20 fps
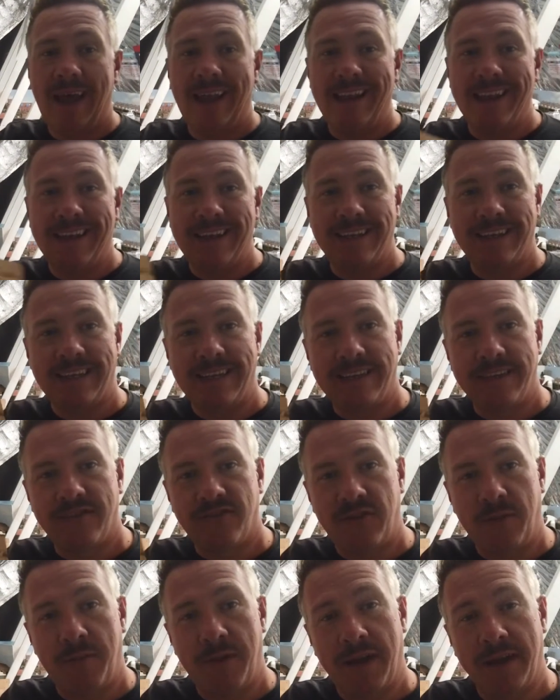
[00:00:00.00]
LED
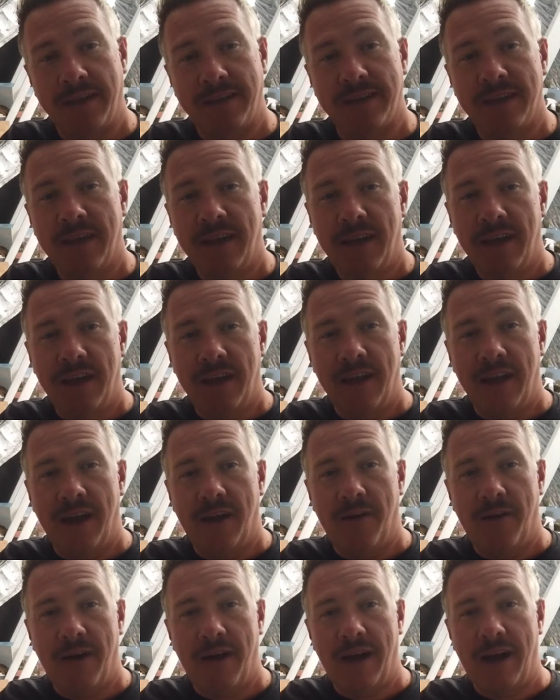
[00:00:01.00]
strip lights.
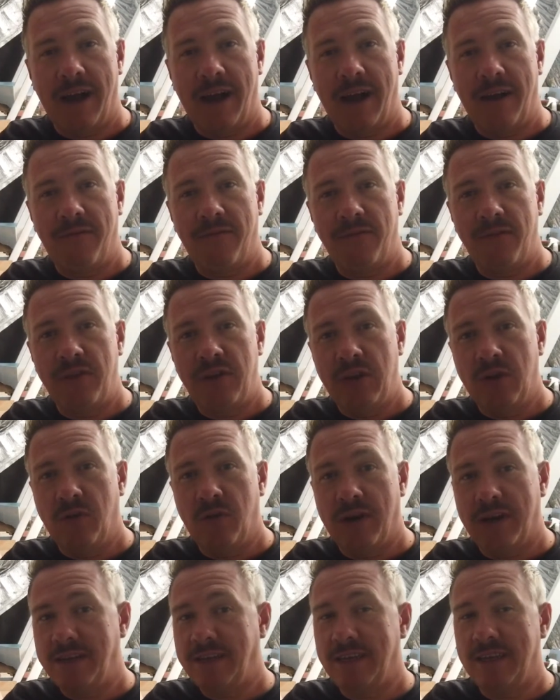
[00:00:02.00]
Now, I have
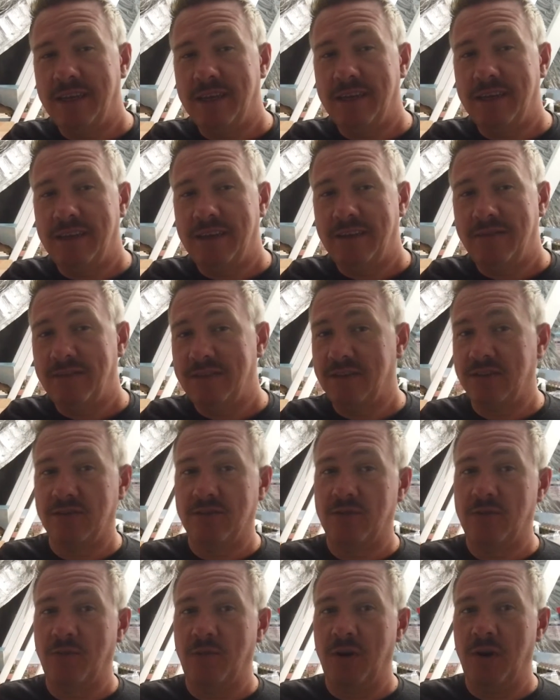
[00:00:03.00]
no idea if this is
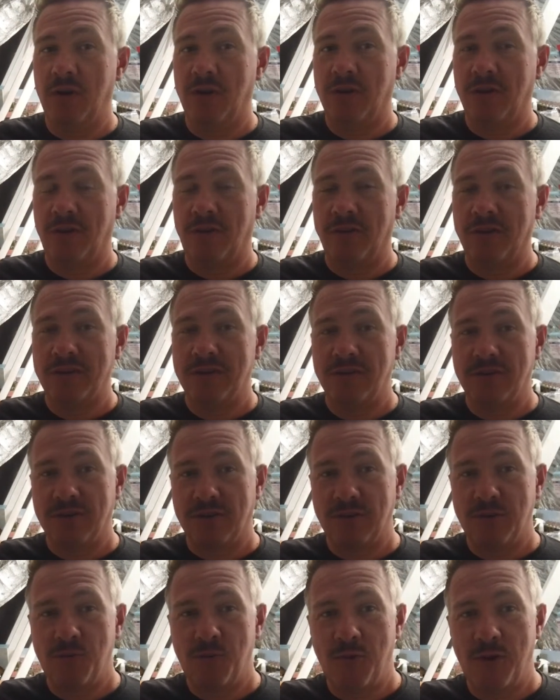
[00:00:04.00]
going to work or it's
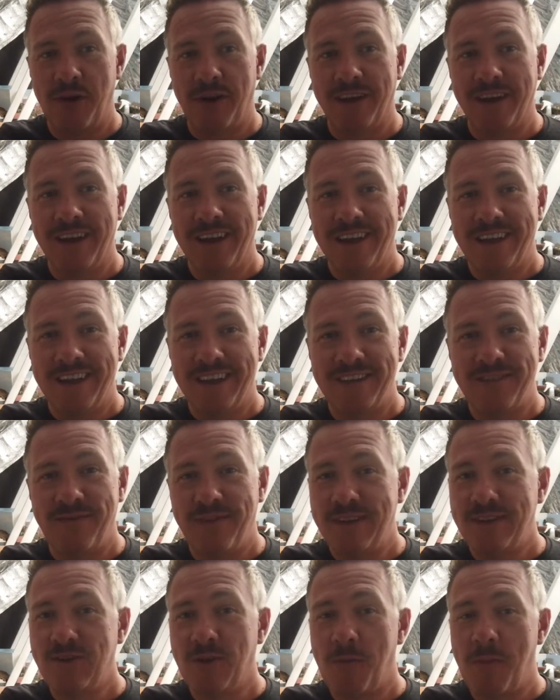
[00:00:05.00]
not going to work. This
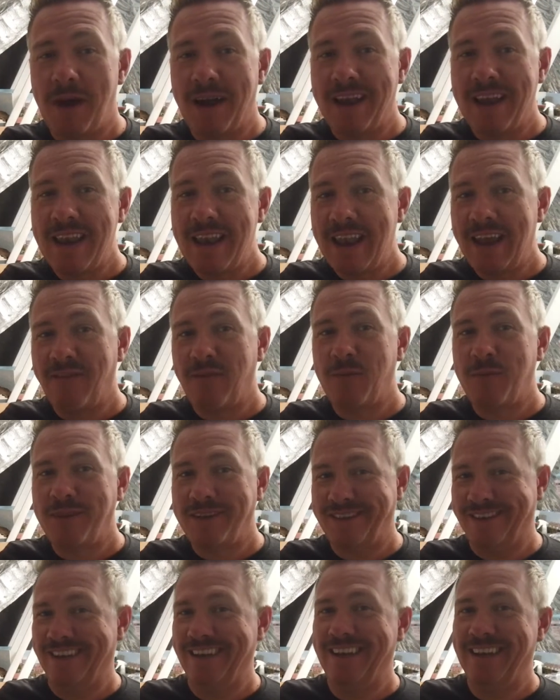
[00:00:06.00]
video might never
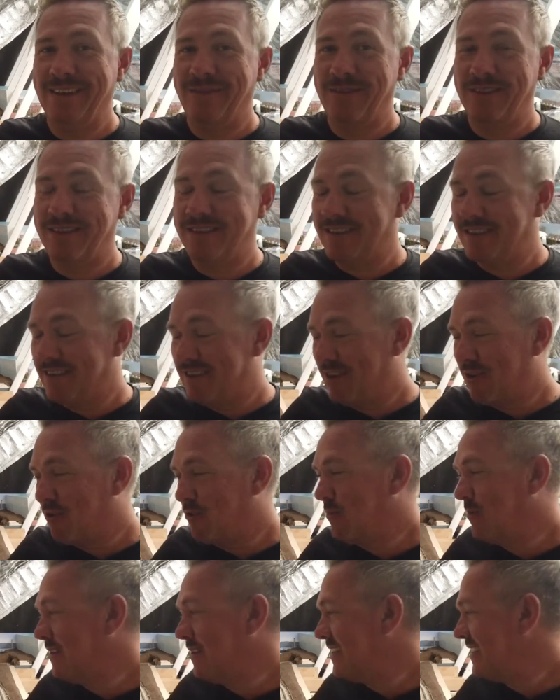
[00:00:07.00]
be seen if it's a
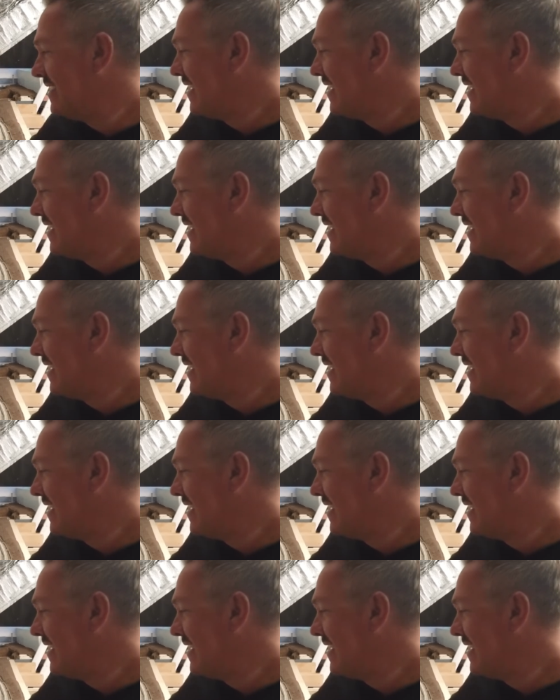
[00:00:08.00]
horrible